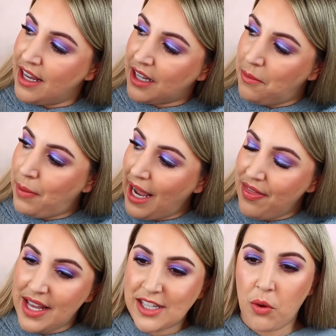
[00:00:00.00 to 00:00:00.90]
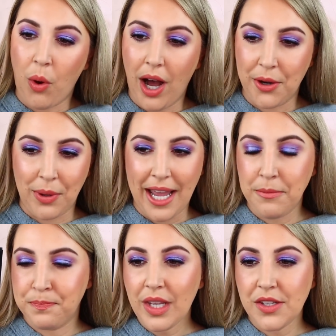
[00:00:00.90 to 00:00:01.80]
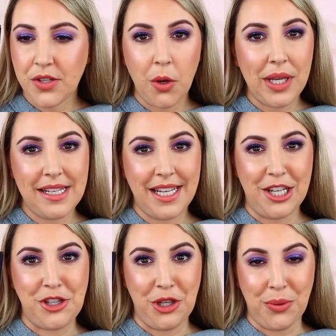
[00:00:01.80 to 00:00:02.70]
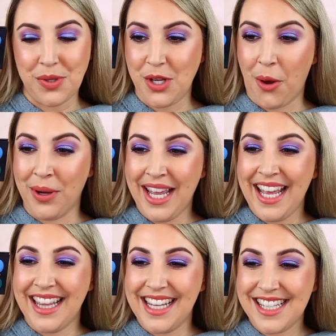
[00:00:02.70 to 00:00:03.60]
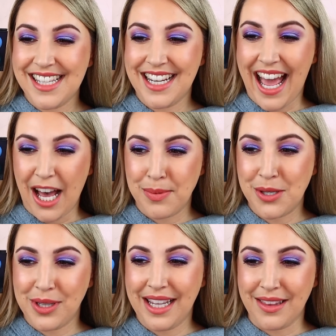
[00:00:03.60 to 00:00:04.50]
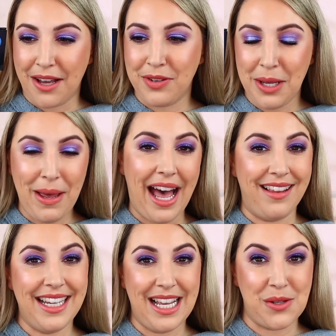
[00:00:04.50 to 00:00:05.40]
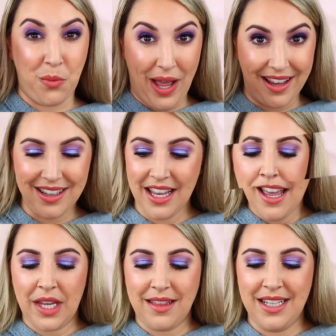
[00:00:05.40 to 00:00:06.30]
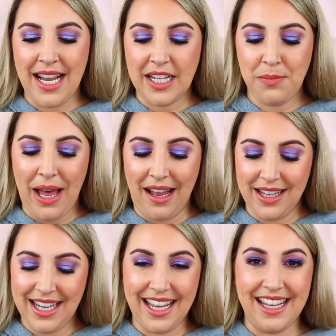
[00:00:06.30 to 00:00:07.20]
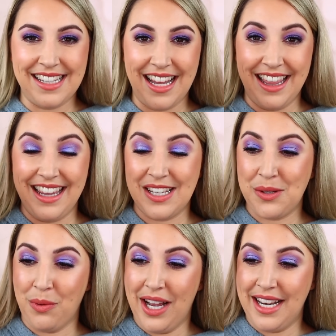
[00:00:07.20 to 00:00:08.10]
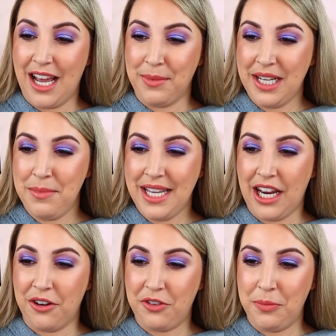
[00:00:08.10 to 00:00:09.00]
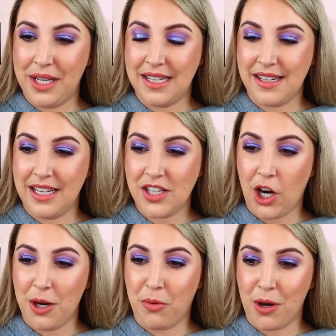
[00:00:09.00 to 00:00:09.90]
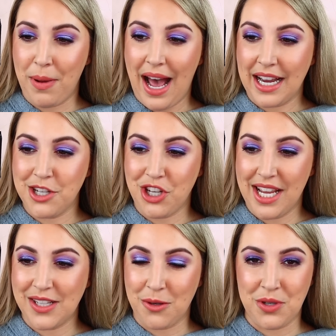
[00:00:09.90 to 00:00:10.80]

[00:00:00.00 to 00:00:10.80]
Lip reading: combine this quad, right? So easy to do. So this is an absolutely lovely palette as well. The next palette is this one. I'm going to be careful because it is cardboard packaging, so I'm